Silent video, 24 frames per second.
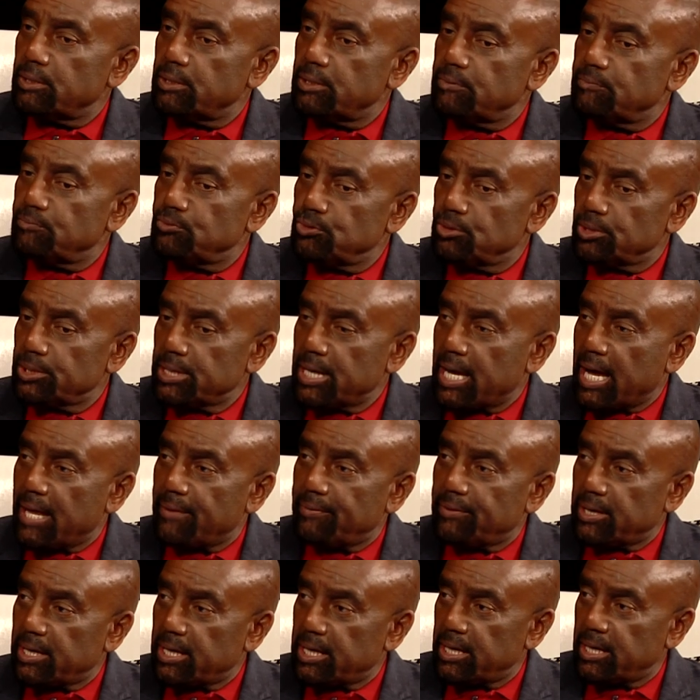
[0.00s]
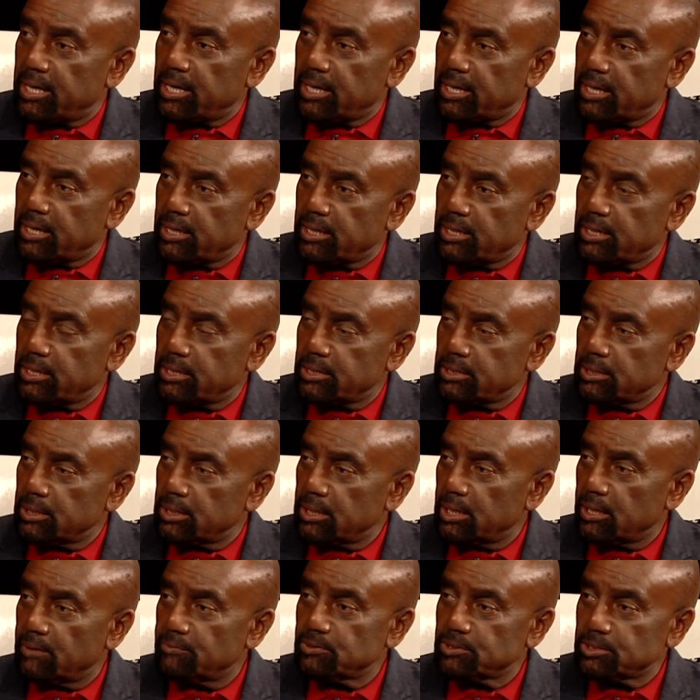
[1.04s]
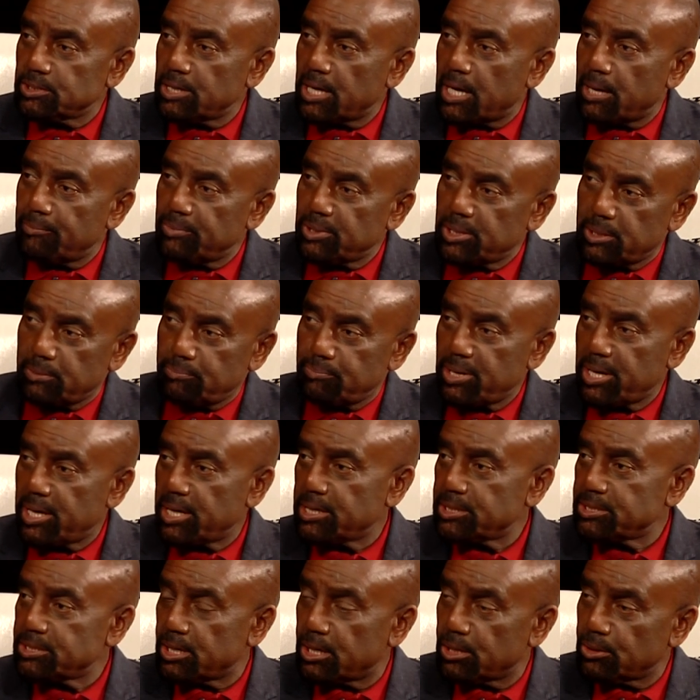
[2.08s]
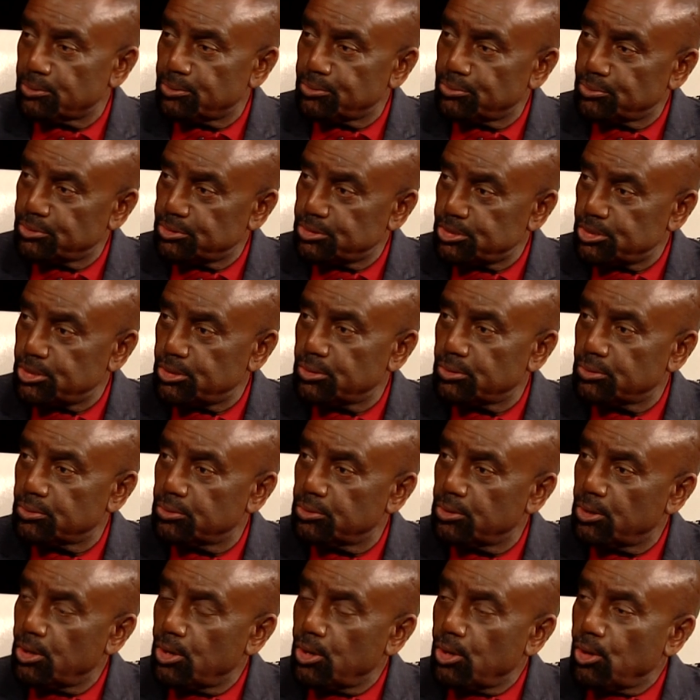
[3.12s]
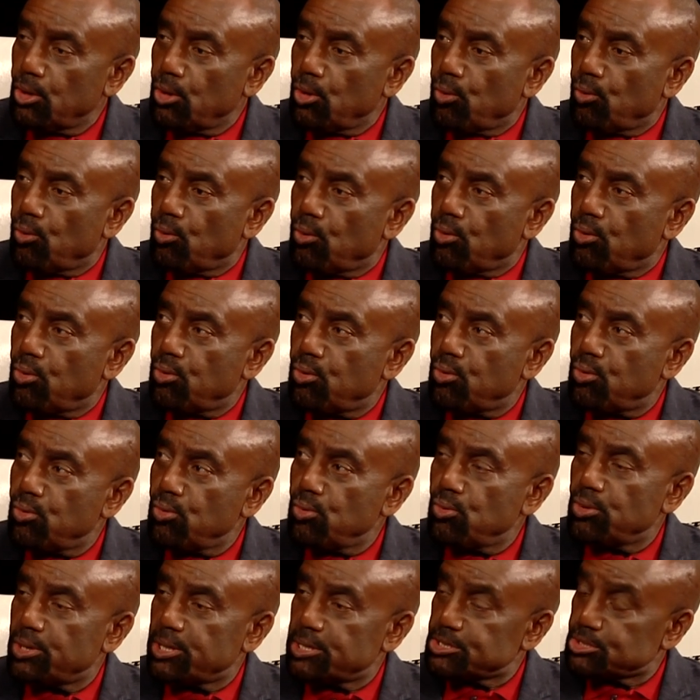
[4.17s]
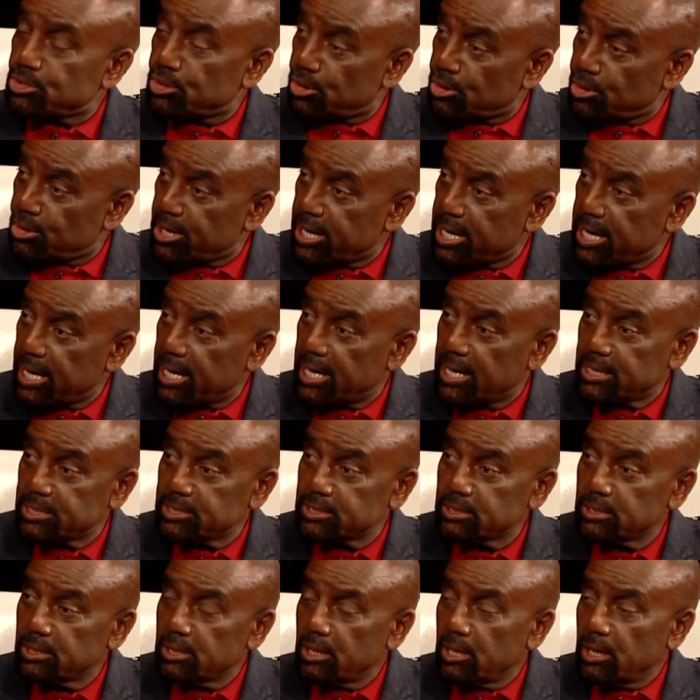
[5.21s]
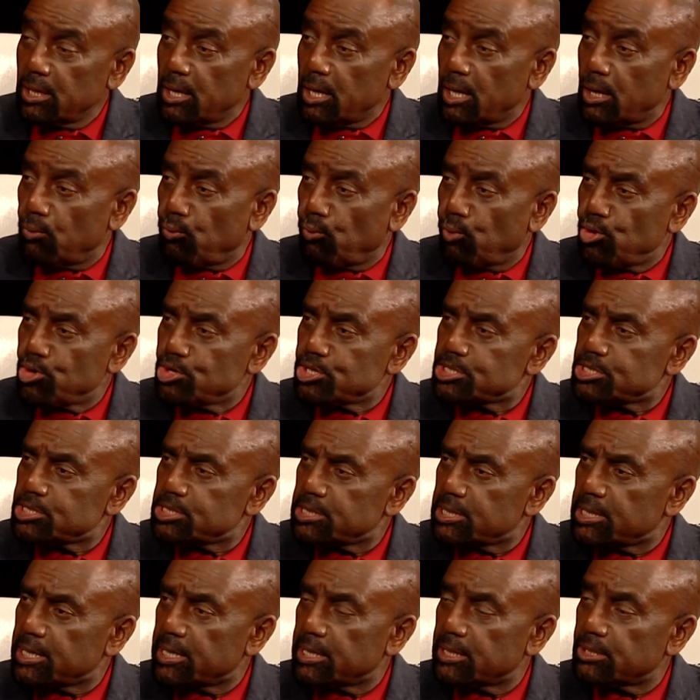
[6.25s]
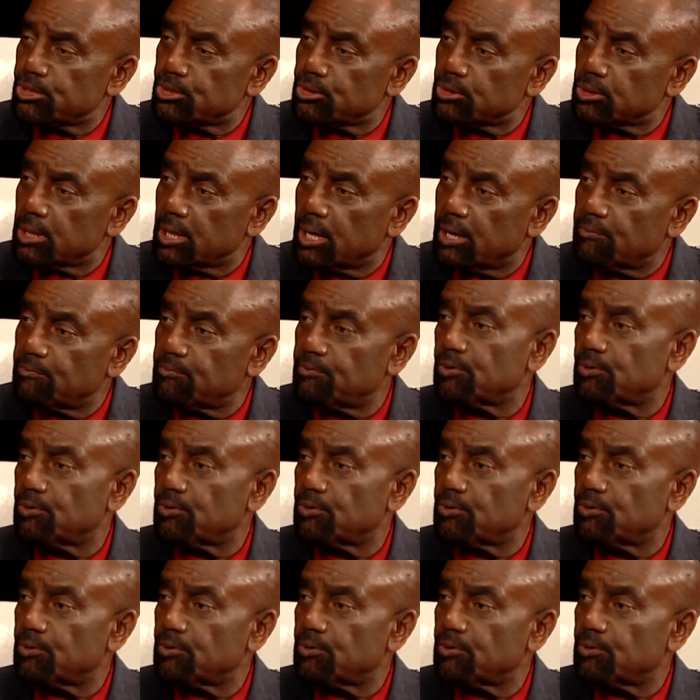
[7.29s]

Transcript: If you're not the head and the love is not being passed down through you, who is her head and where is she getting her love